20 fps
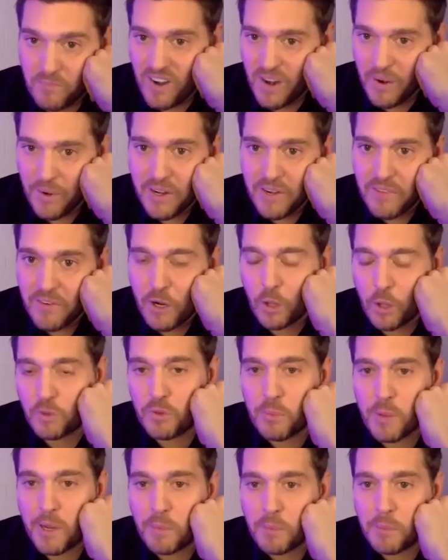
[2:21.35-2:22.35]
Very difficult
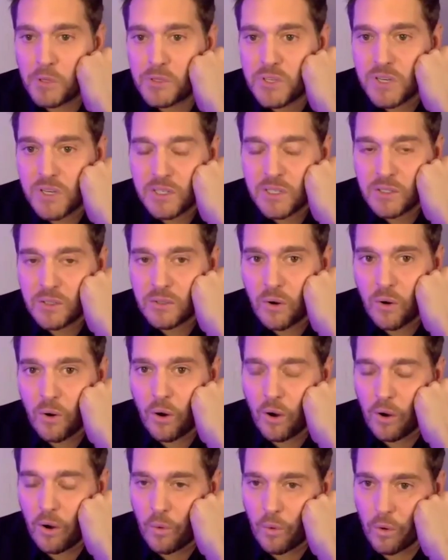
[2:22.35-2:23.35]
to make music
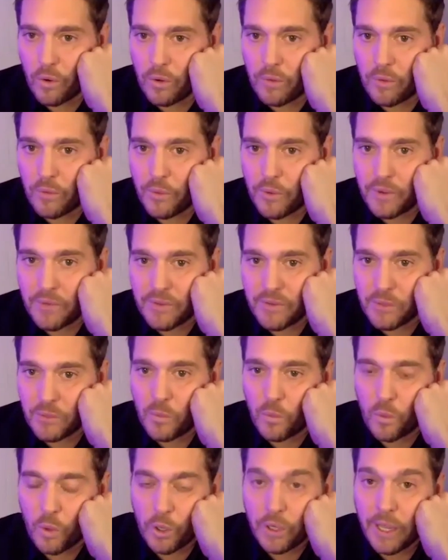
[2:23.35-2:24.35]
or
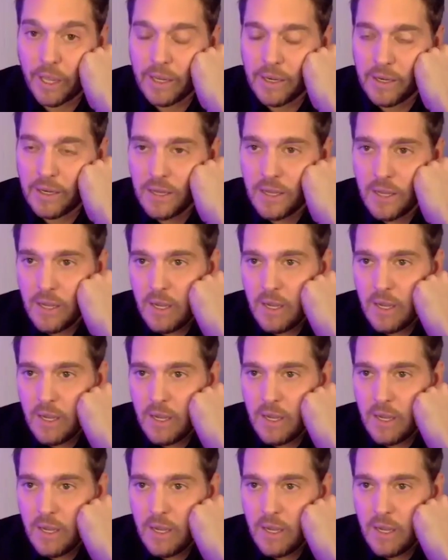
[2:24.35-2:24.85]
even work it.